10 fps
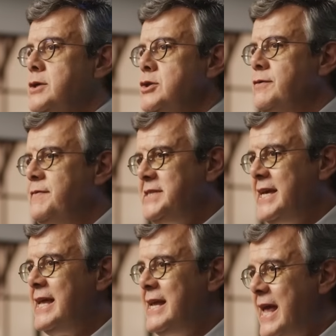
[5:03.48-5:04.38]

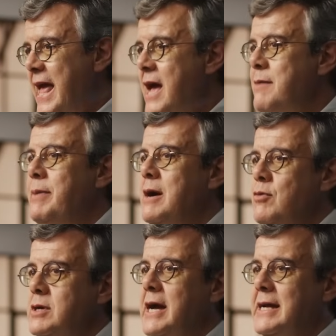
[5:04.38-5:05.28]
Sophisticated
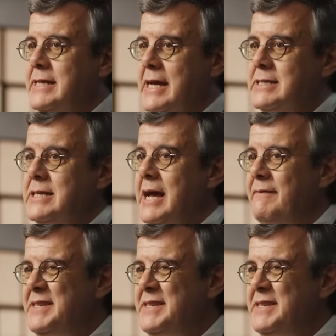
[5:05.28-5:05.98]
AI-powered attacks have